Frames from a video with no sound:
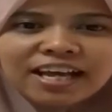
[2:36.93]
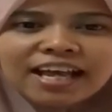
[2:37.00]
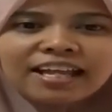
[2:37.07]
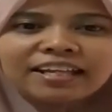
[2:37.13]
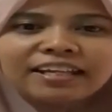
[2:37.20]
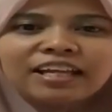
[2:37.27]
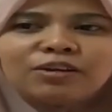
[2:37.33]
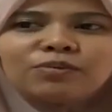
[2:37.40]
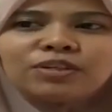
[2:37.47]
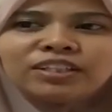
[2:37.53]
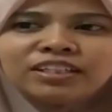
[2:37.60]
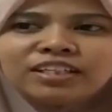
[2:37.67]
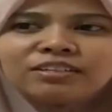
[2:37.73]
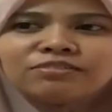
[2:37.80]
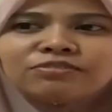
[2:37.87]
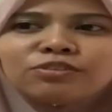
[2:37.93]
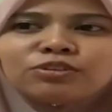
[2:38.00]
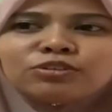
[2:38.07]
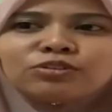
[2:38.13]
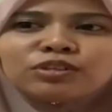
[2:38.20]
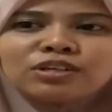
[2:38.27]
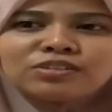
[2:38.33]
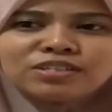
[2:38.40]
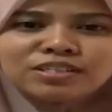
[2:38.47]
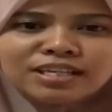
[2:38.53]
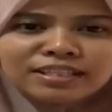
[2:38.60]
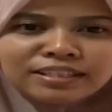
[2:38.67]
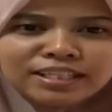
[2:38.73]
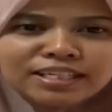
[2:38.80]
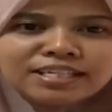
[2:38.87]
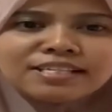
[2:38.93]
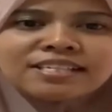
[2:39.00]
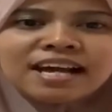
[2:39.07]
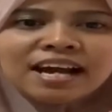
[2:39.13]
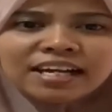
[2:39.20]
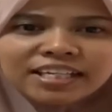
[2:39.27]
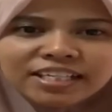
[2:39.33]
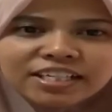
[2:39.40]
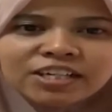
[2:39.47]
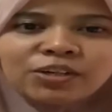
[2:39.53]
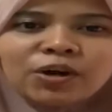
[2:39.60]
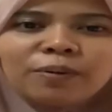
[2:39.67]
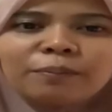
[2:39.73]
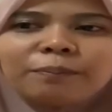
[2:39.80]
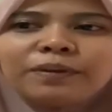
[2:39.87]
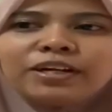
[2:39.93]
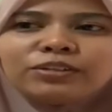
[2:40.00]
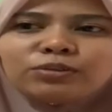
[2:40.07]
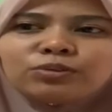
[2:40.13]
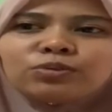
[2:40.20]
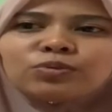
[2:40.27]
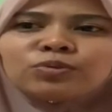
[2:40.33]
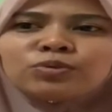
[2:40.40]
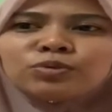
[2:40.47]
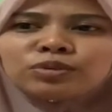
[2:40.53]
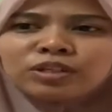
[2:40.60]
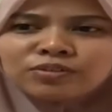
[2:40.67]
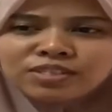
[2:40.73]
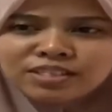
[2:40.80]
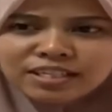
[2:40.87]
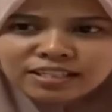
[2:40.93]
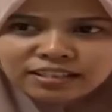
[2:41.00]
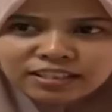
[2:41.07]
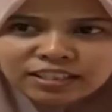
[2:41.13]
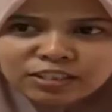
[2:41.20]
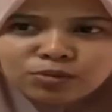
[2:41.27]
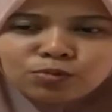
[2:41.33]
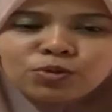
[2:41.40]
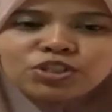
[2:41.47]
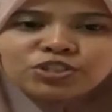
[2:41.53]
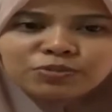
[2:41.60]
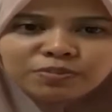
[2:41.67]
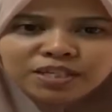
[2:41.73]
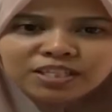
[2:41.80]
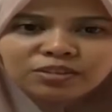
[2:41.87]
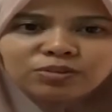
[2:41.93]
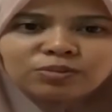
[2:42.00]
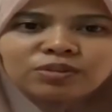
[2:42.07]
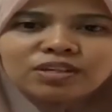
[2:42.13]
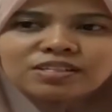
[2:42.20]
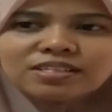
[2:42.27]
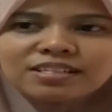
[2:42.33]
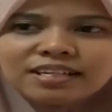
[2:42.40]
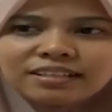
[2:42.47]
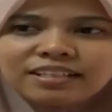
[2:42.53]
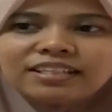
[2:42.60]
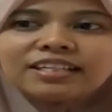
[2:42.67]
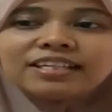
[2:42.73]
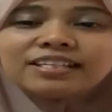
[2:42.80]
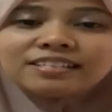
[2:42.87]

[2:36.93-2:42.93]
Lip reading: Net working for 2019 is higher compared to 2018, which means 2019